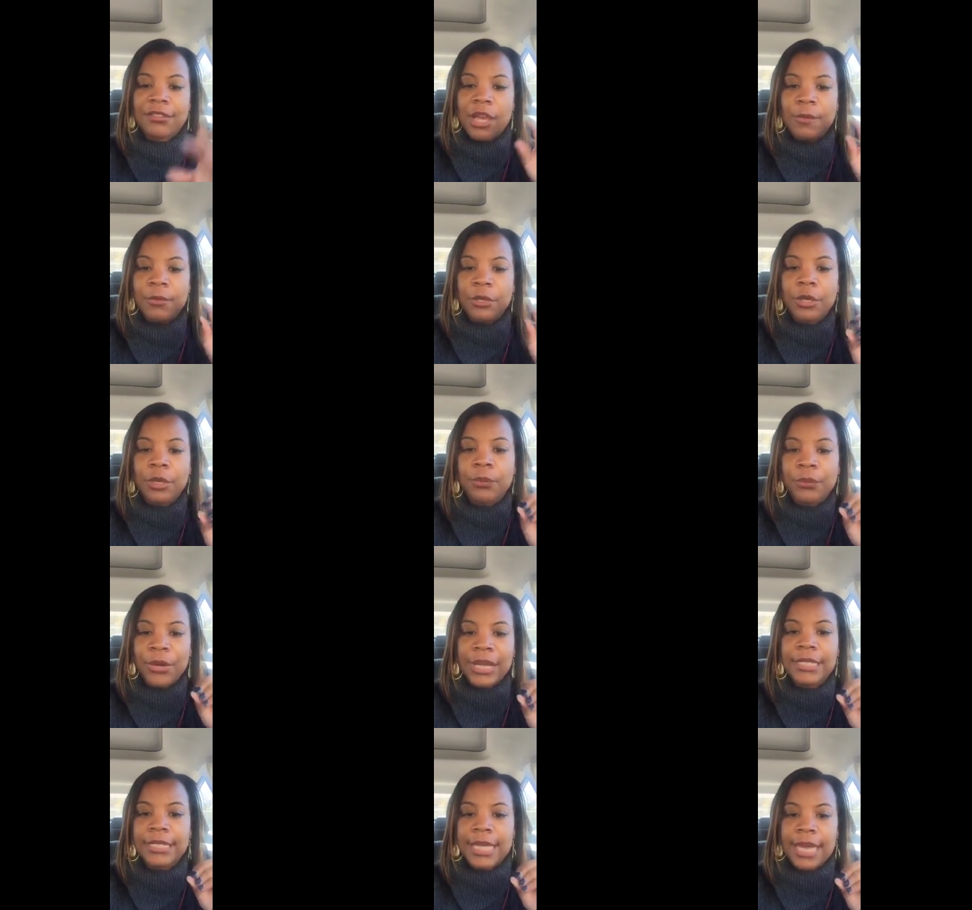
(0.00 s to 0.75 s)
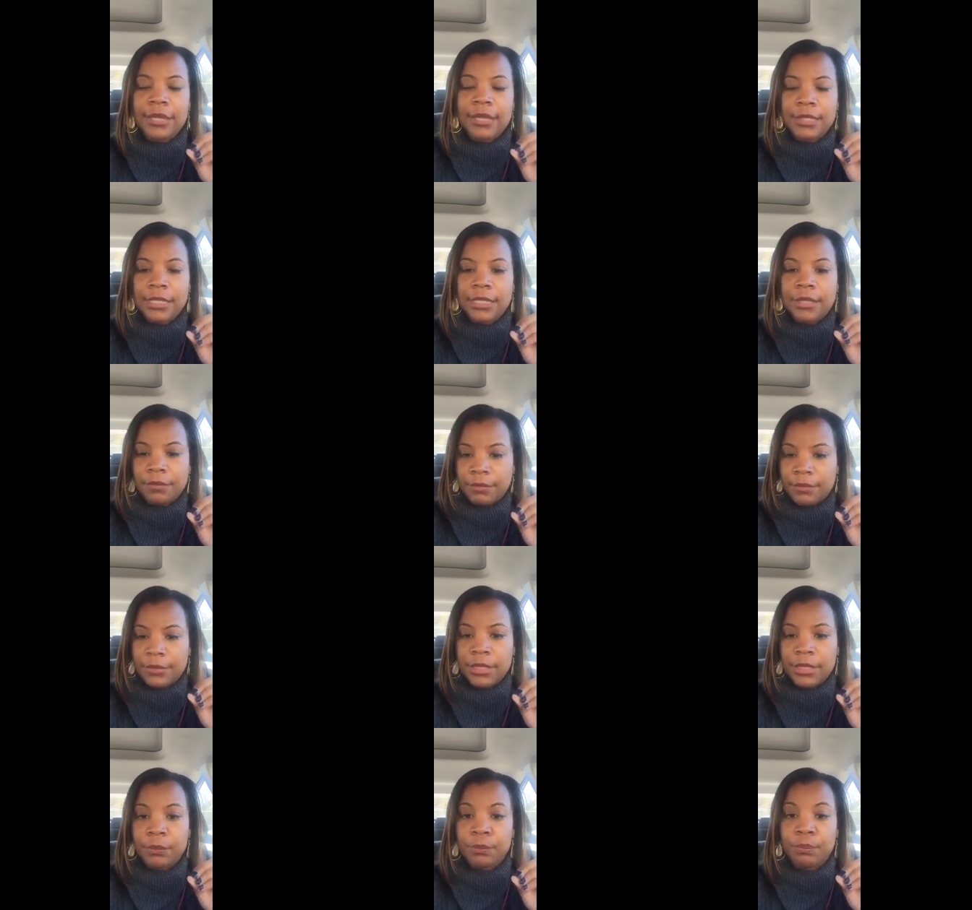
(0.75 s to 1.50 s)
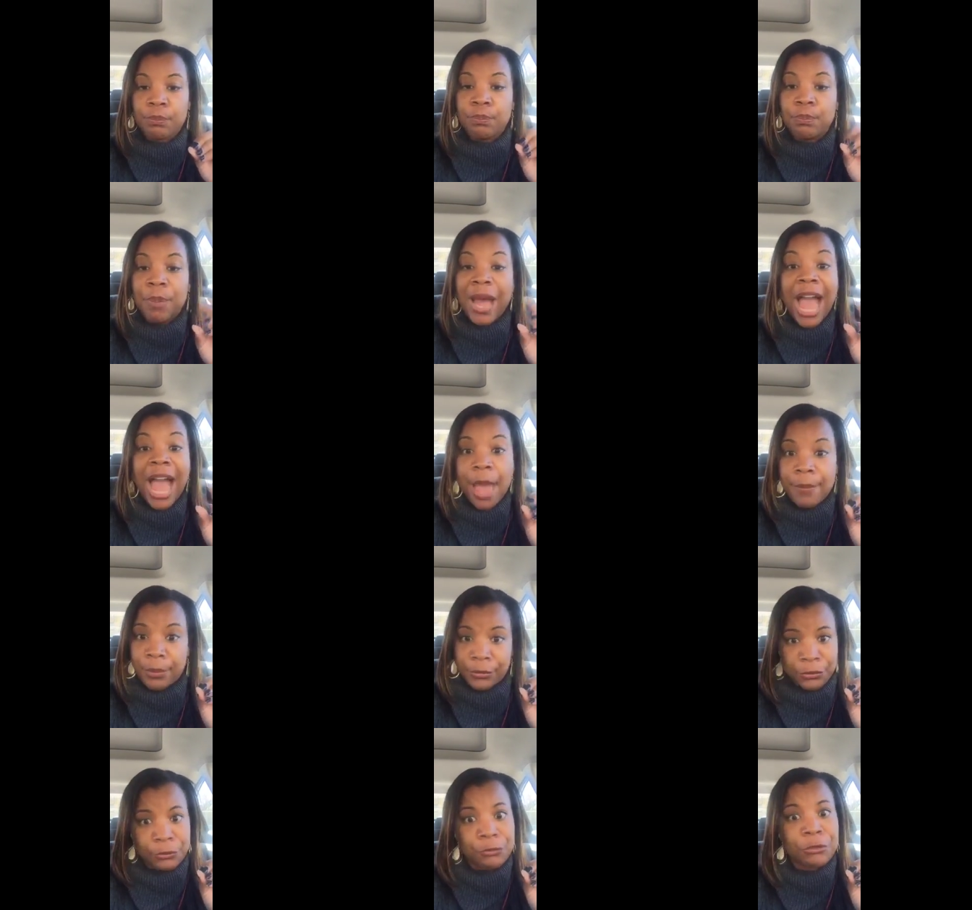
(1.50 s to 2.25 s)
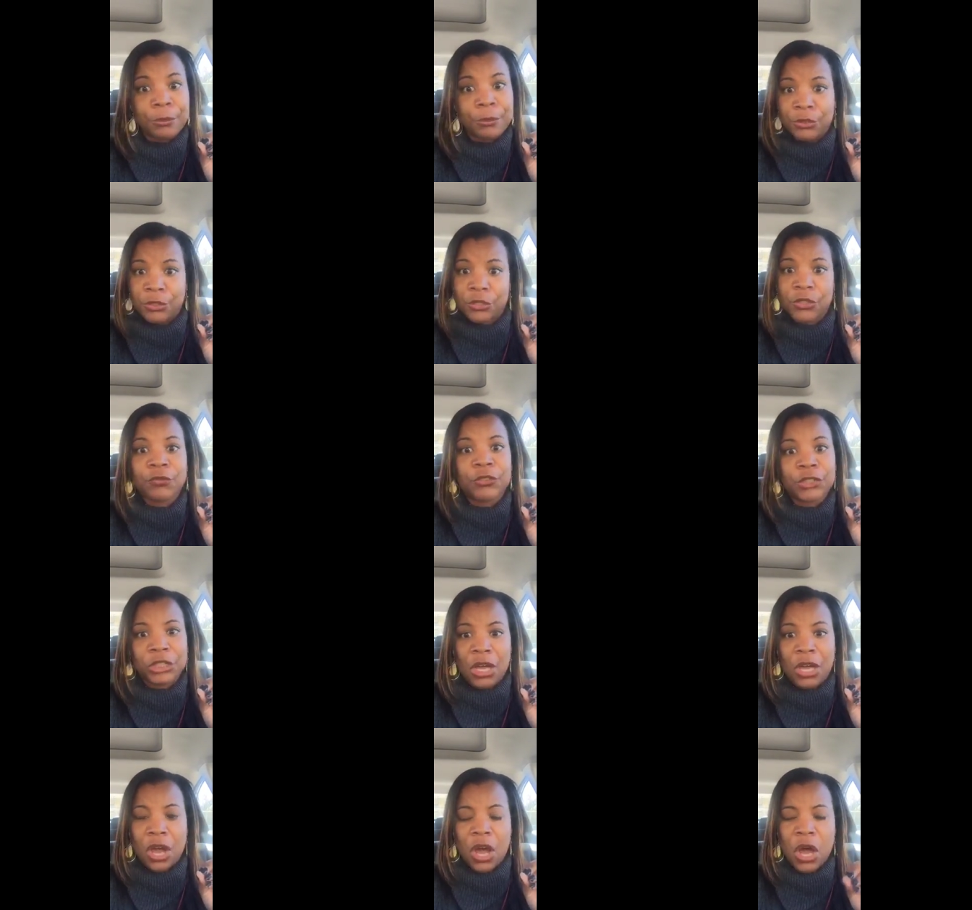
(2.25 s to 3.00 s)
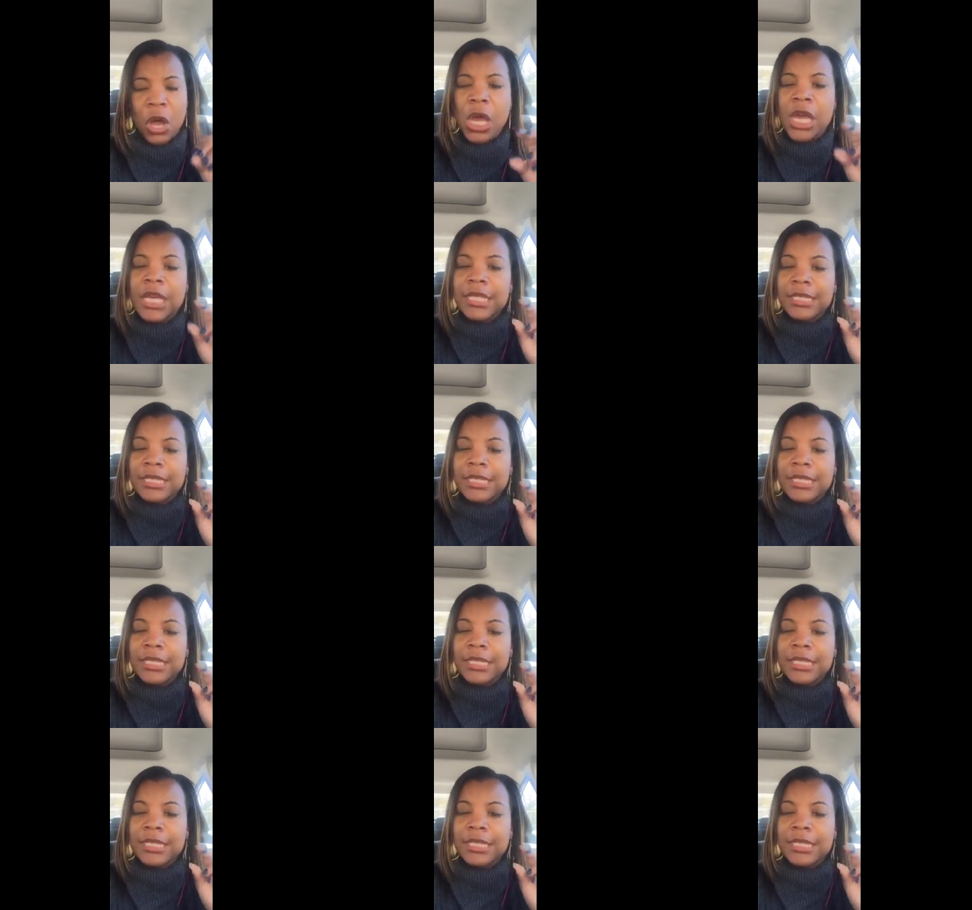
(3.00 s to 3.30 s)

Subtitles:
So I'm going to break down some Bible scriptures for y'all